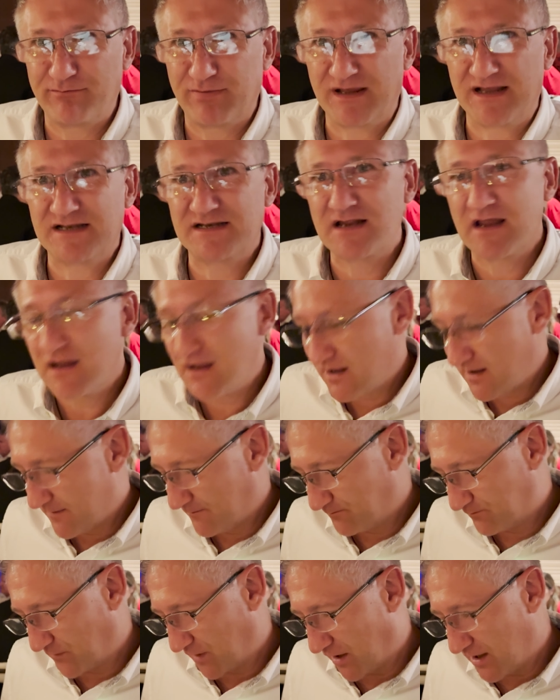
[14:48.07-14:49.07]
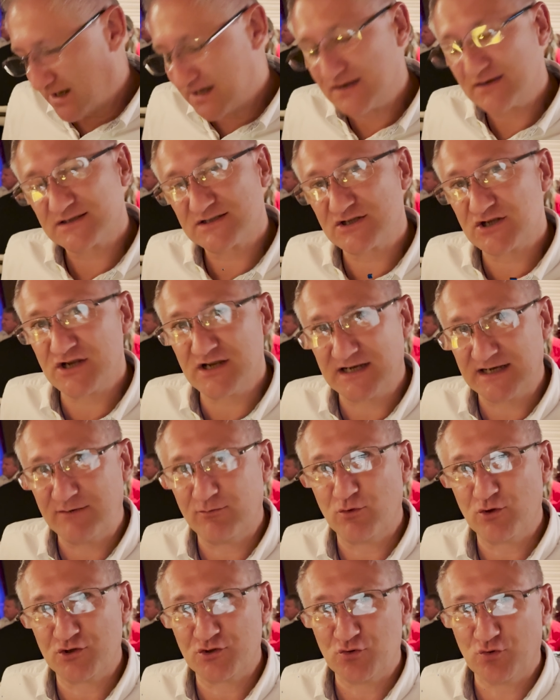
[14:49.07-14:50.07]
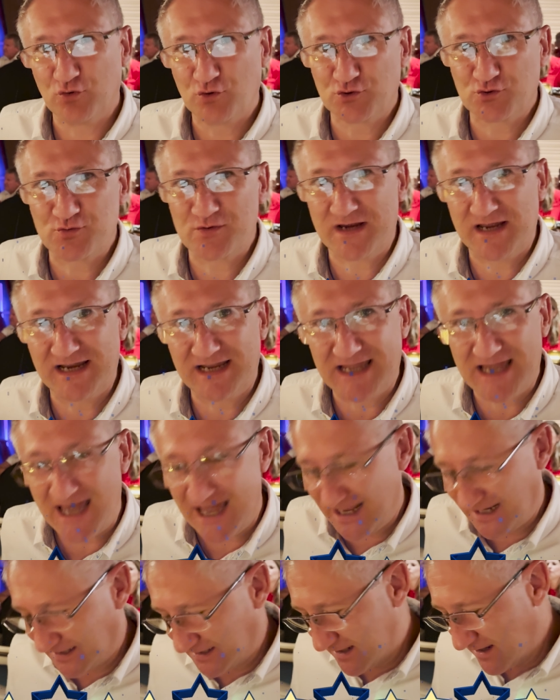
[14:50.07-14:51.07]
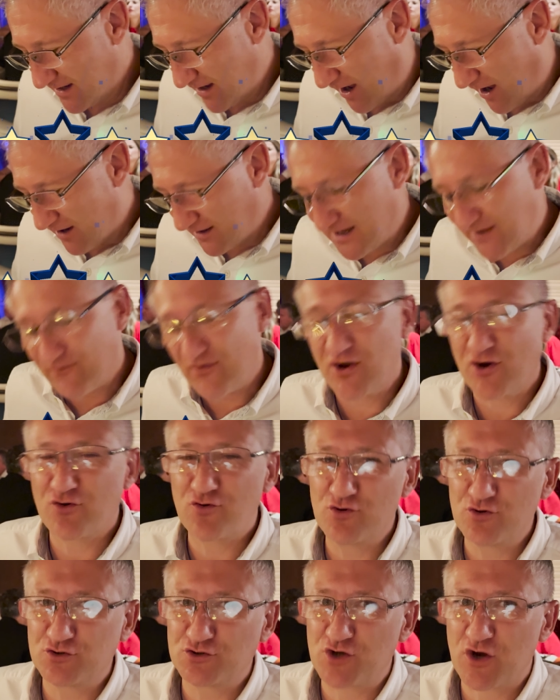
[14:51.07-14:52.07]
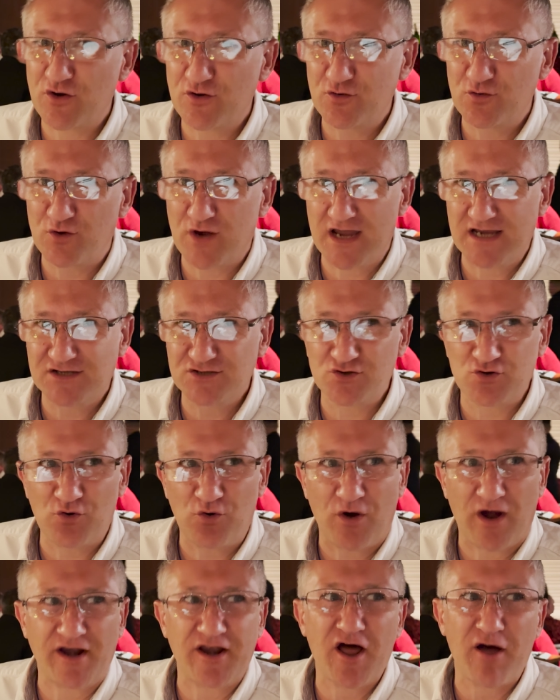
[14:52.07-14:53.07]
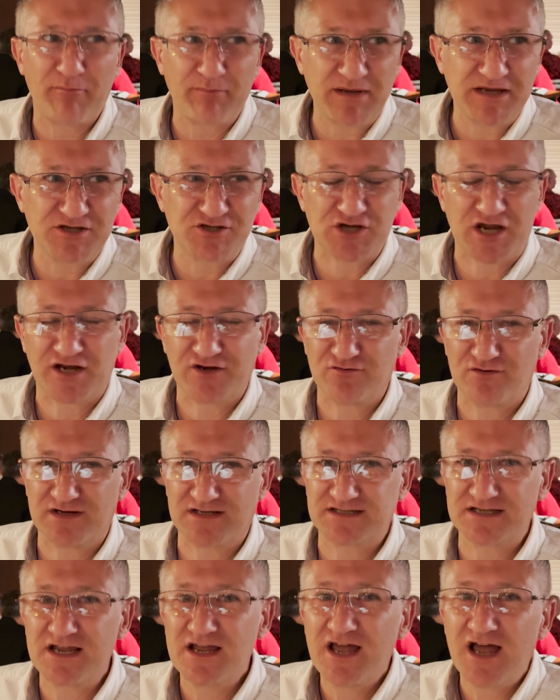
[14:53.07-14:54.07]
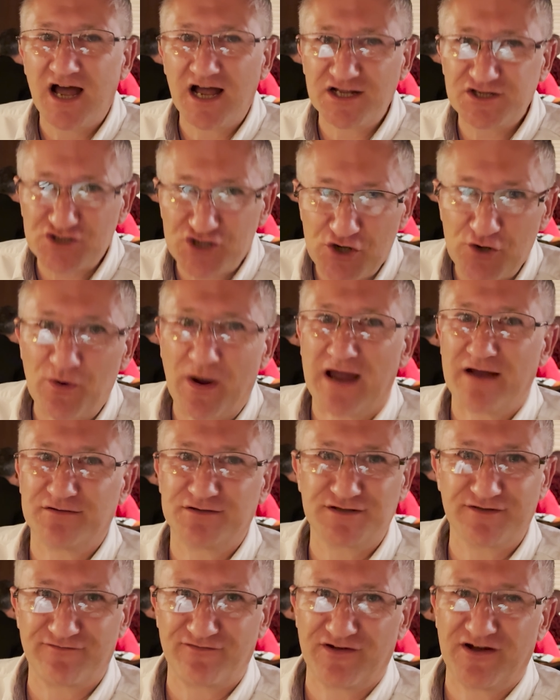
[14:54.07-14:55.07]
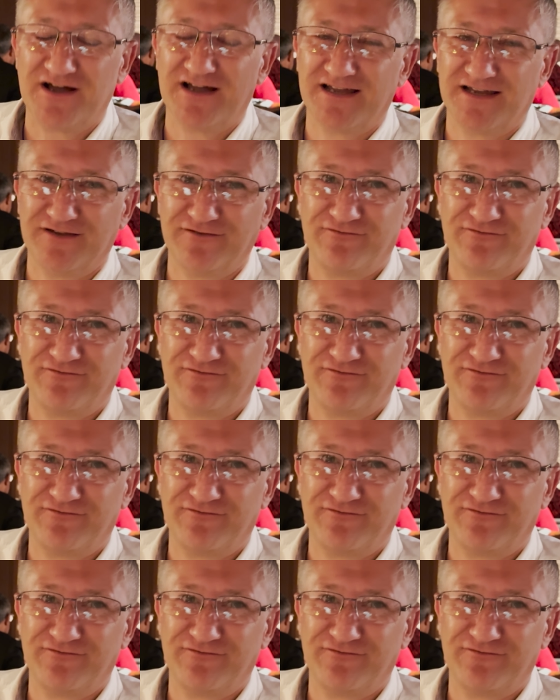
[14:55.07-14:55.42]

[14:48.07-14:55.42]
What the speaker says: but I certainly wouldn't order it again. I'll give it a Crucio UK score, and I'll be generous, a 2 out of 5.